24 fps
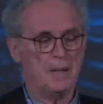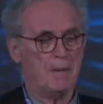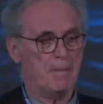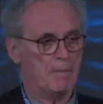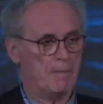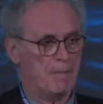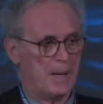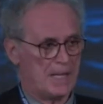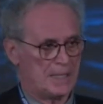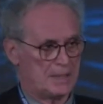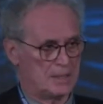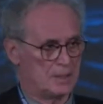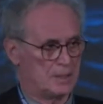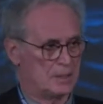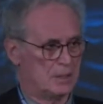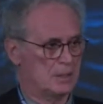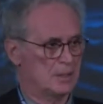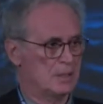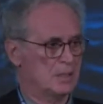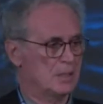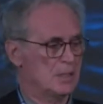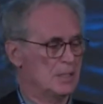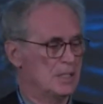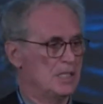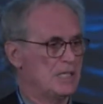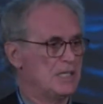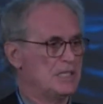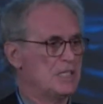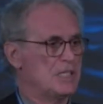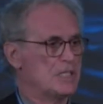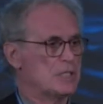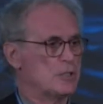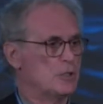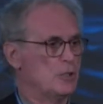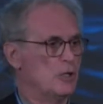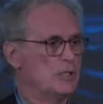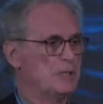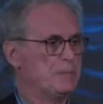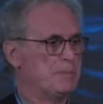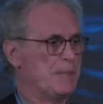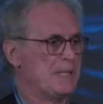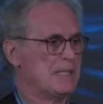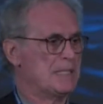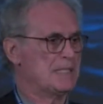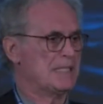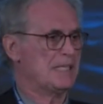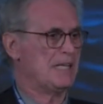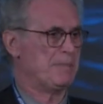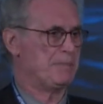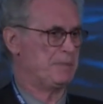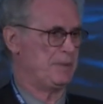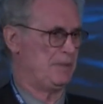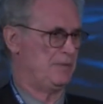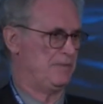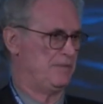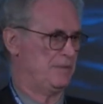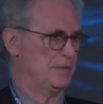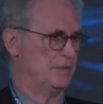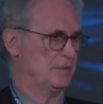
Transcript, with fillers: but it is not prescriptive.